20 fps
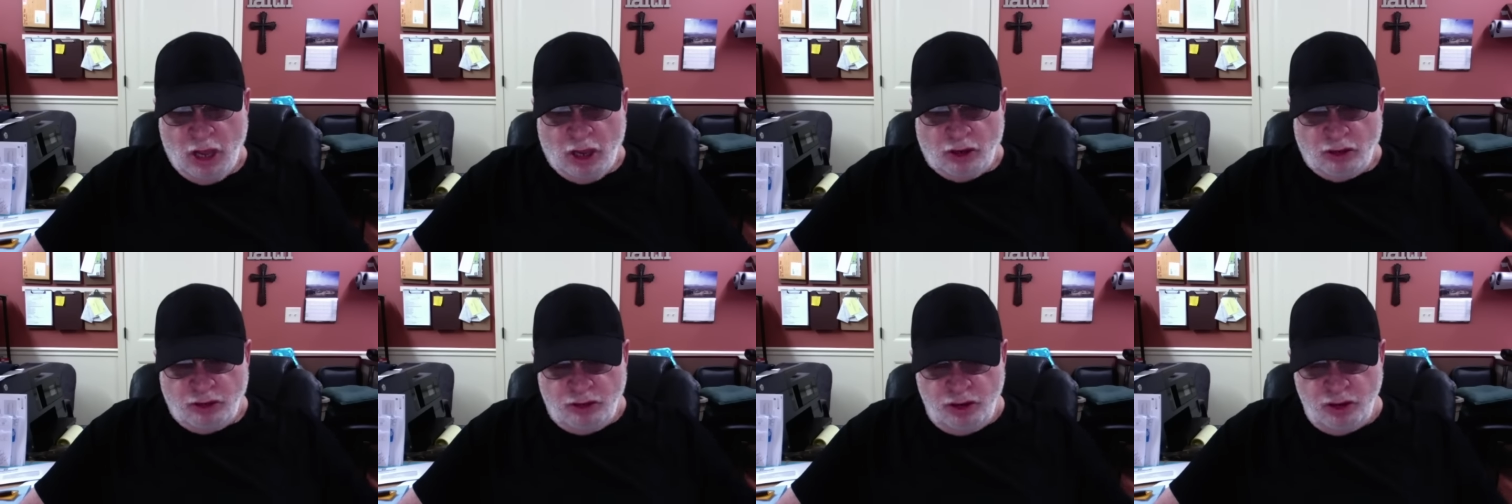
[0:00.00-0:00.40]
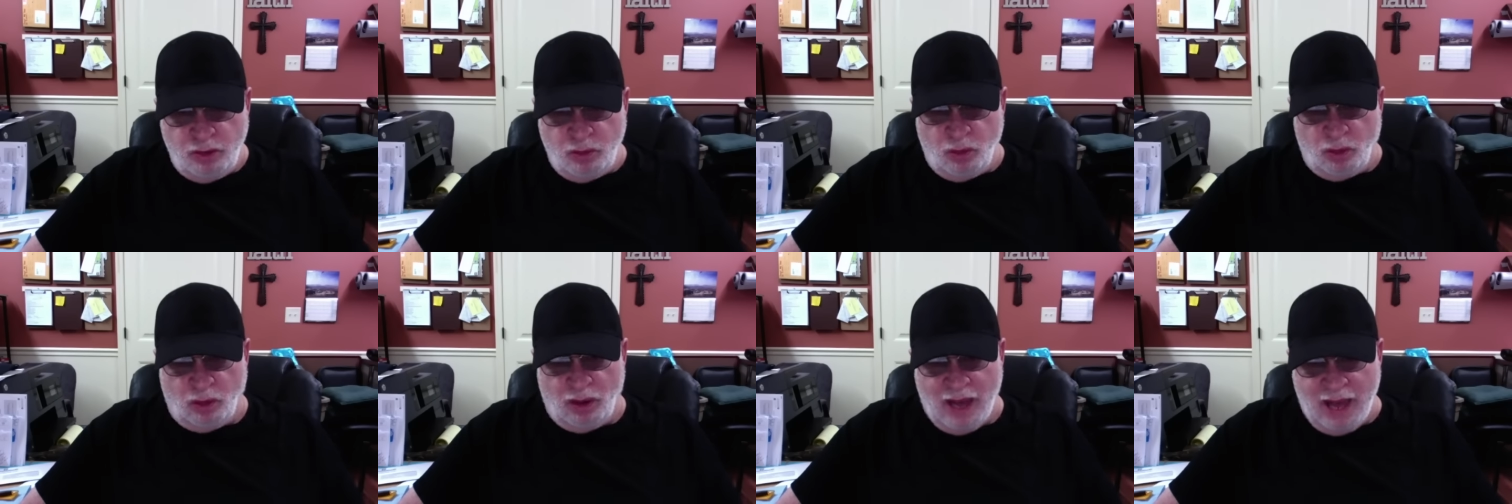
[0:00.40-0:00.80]
You
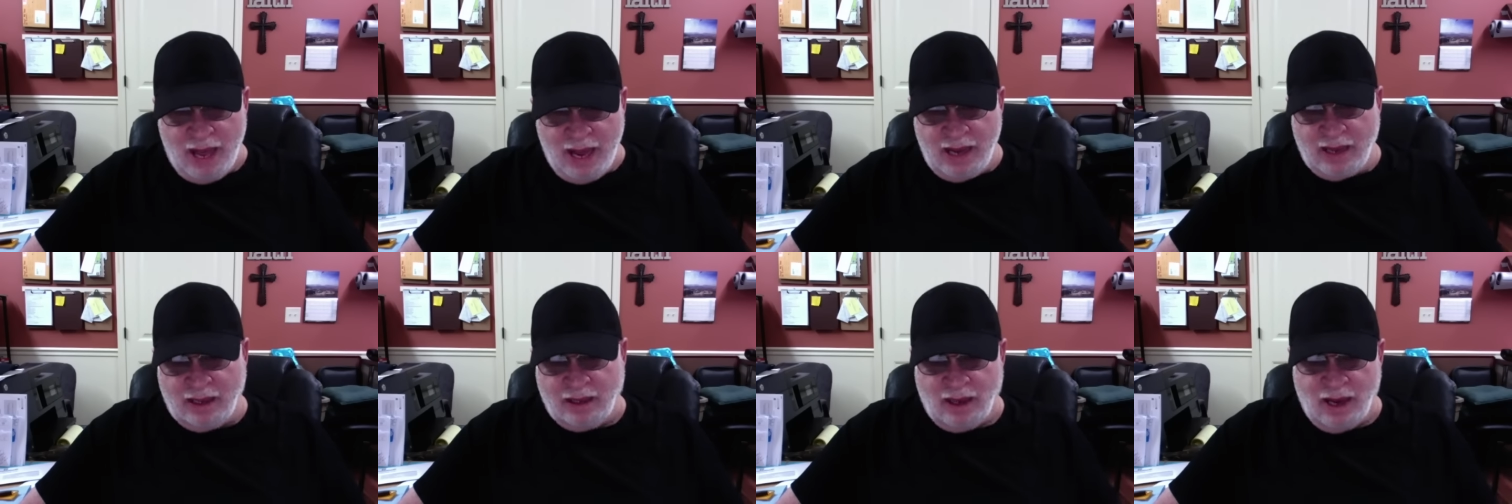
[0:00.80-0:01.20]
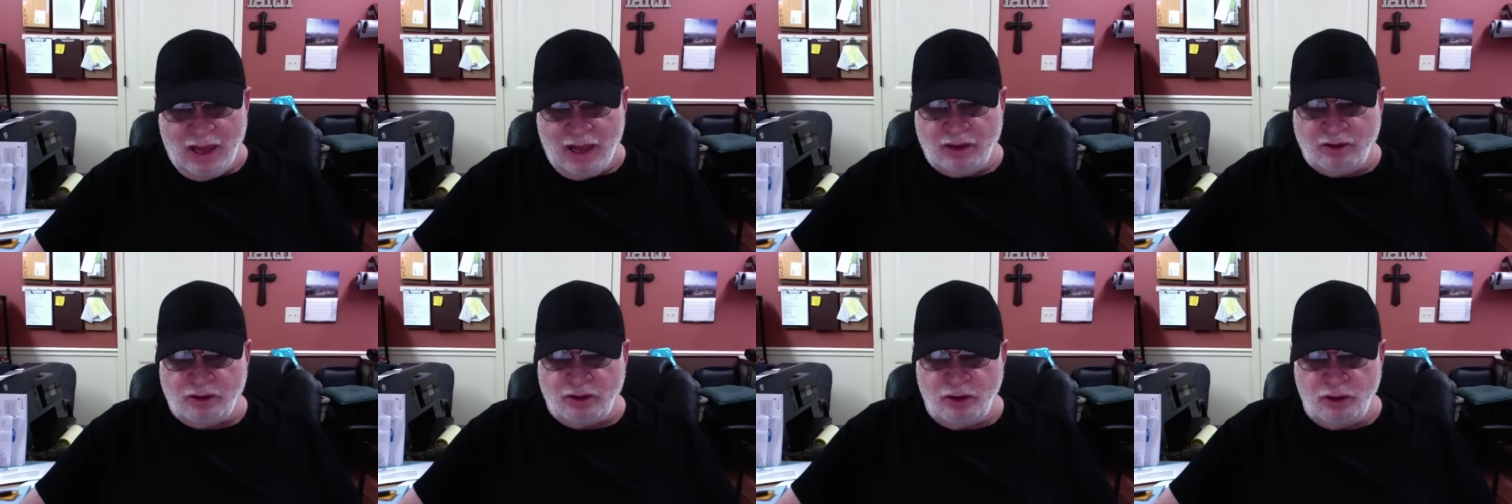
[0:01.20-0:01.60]
will act
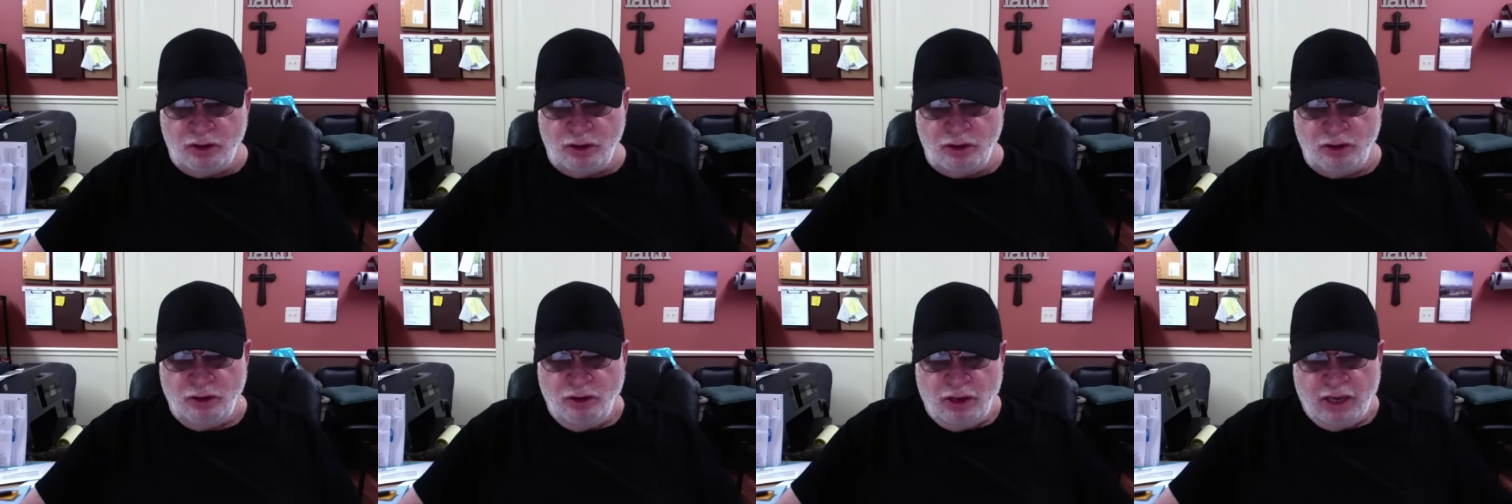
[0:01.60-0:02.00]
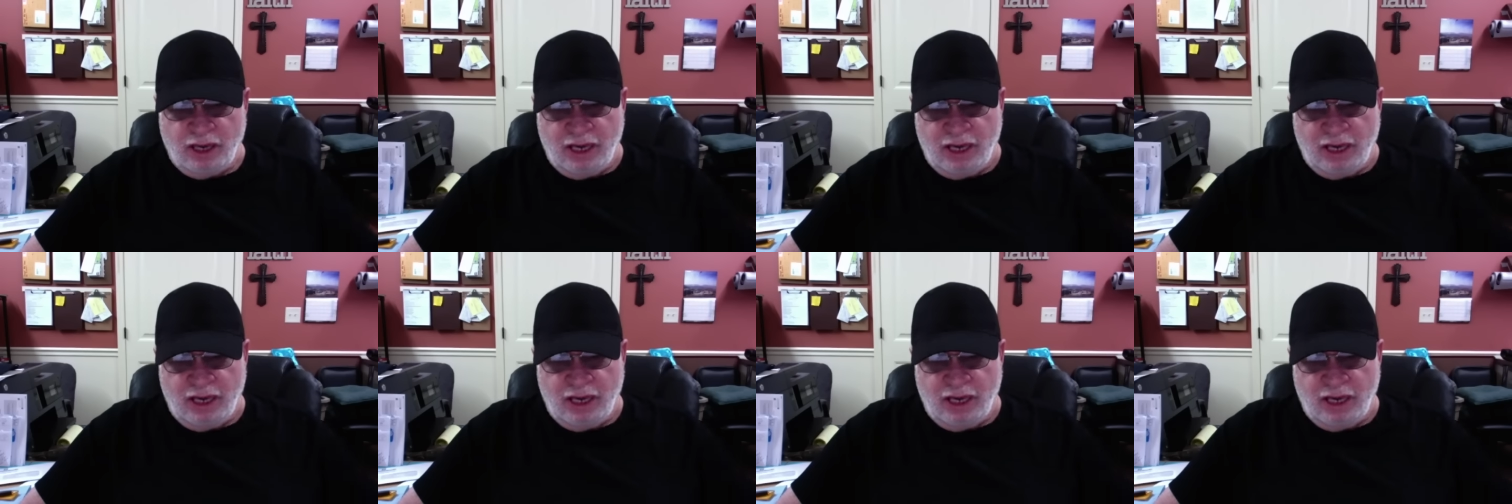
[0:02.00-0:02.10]
like you,